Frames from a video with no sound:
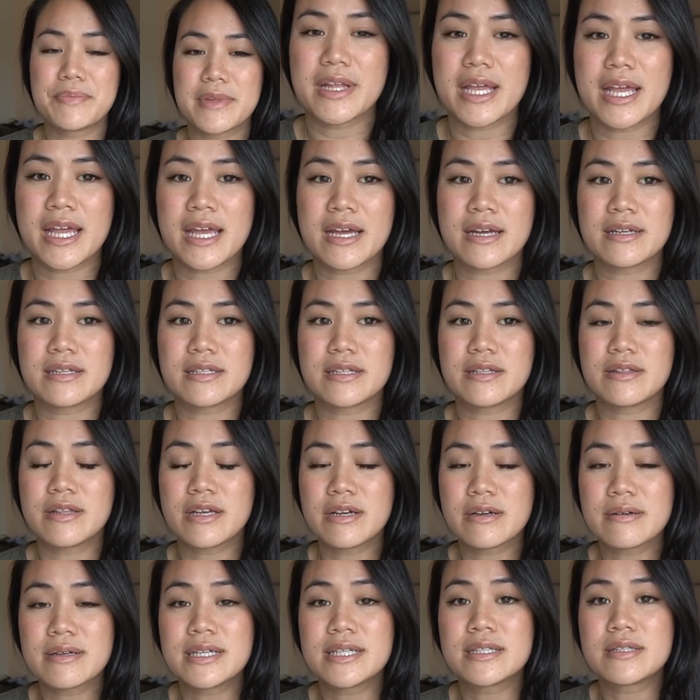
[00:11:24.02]
And
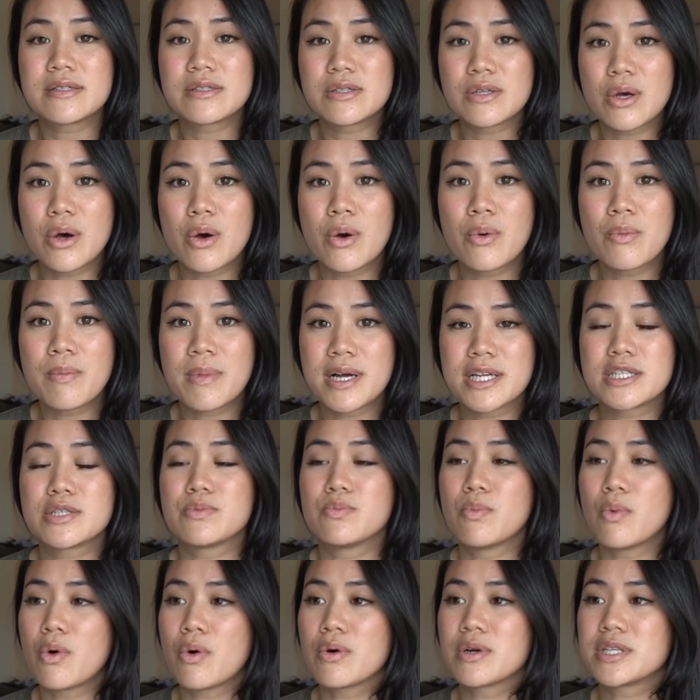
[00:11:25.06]
there is so much
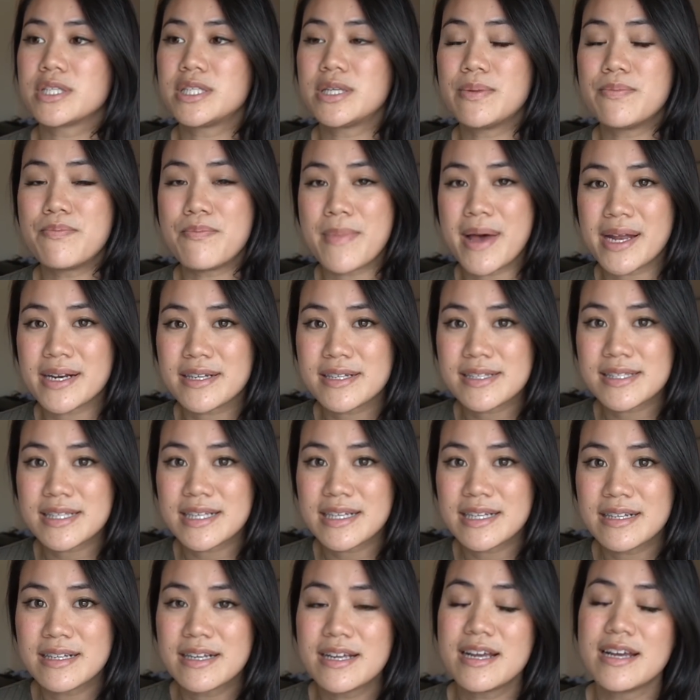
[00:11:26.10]
more to
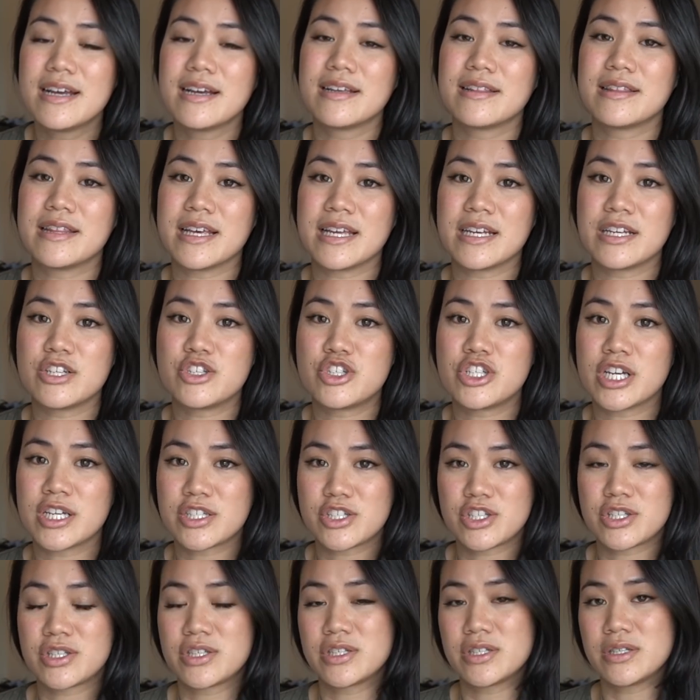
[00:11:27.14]
medicine than
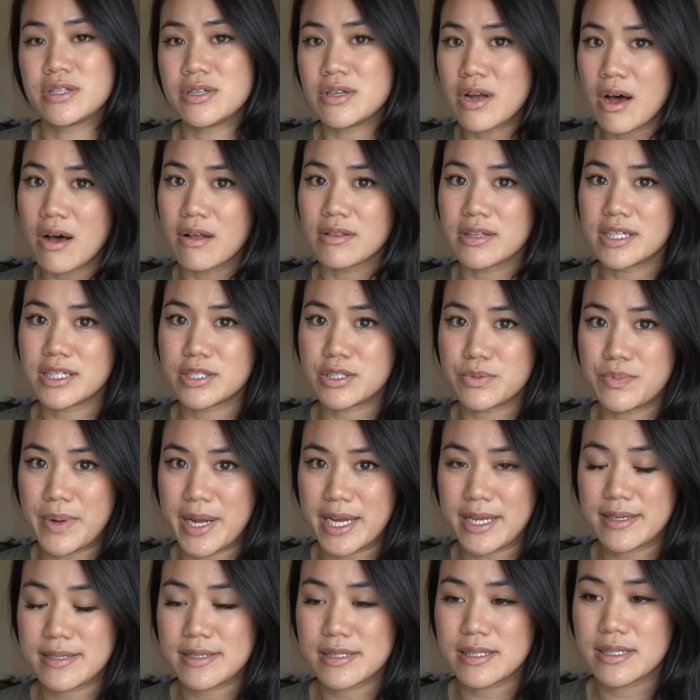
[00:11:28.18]
just knowledge
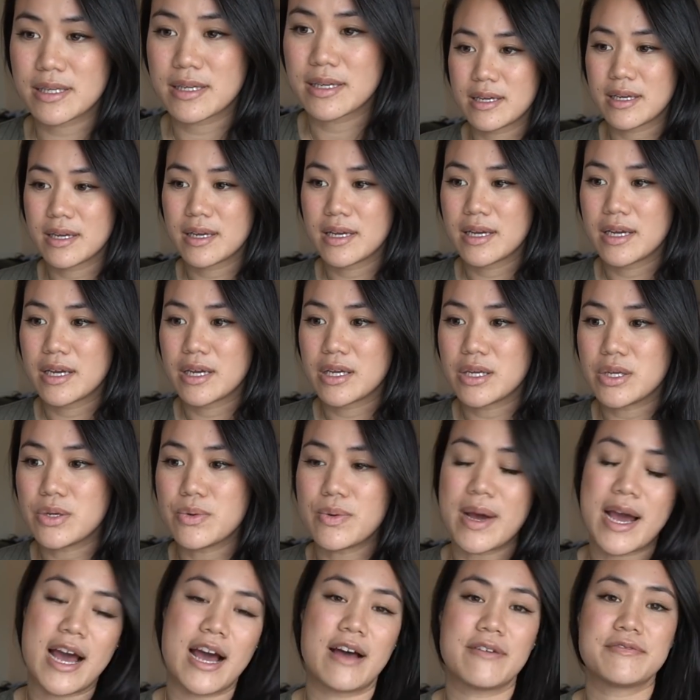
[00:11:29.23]
base you
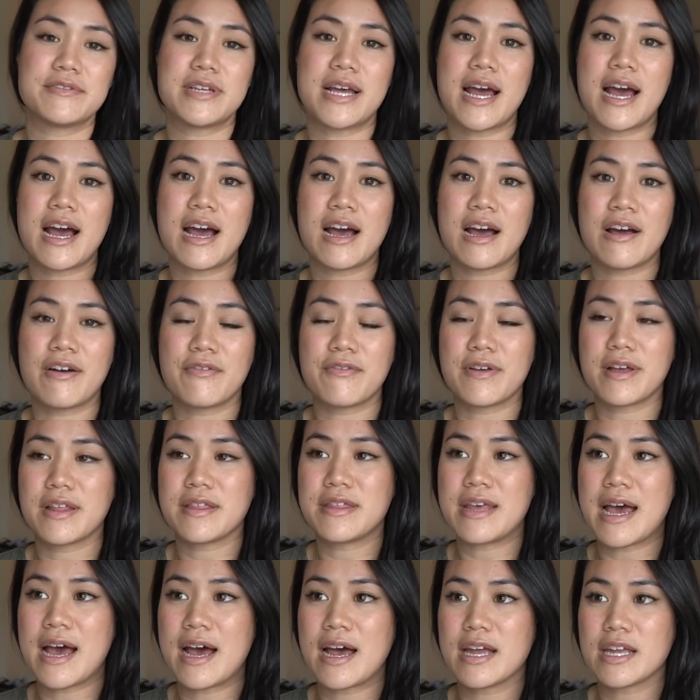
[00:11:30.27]
have to have
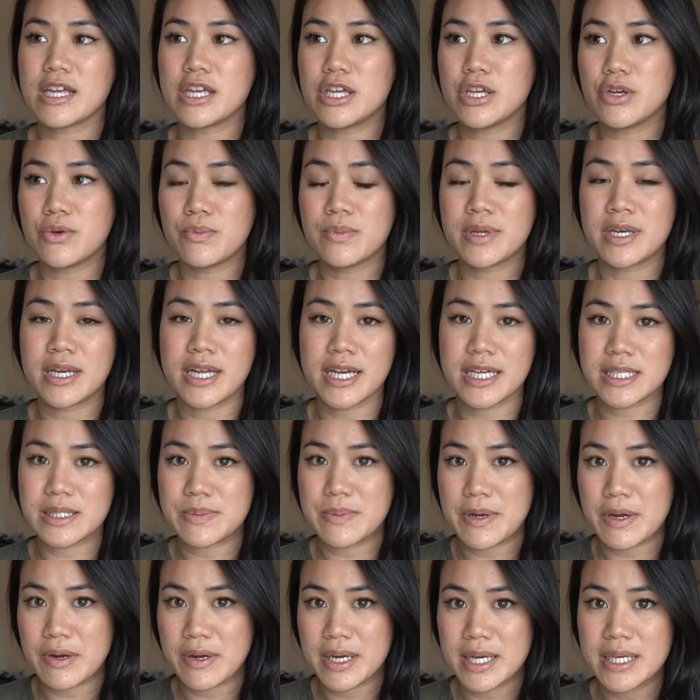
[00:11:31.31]
that human
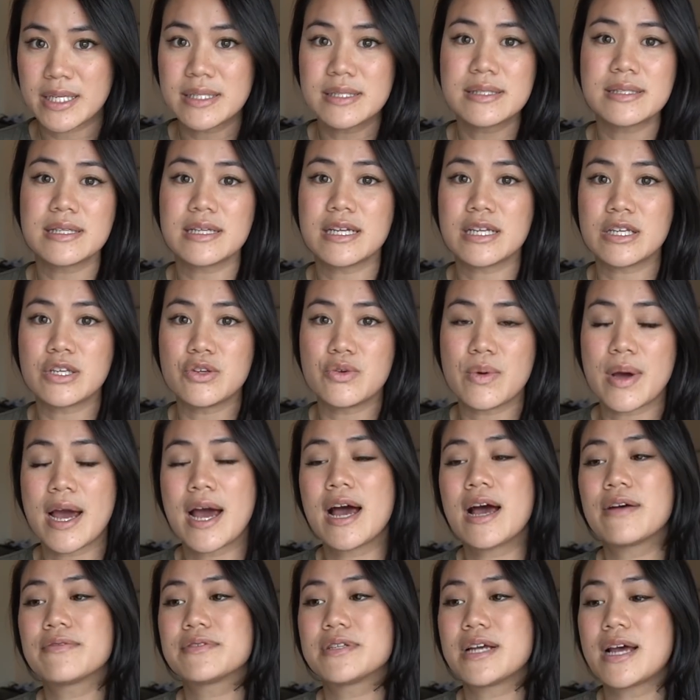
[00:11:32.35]
experience and you
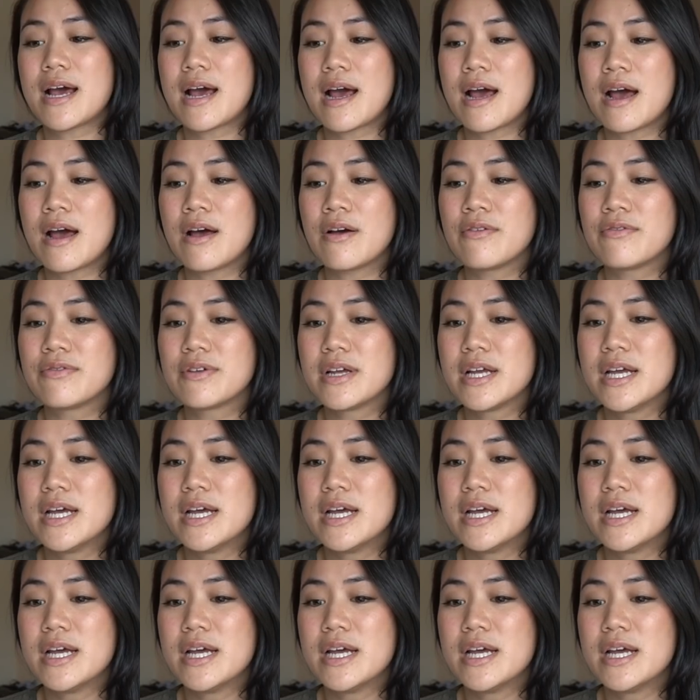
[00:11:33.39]
have to have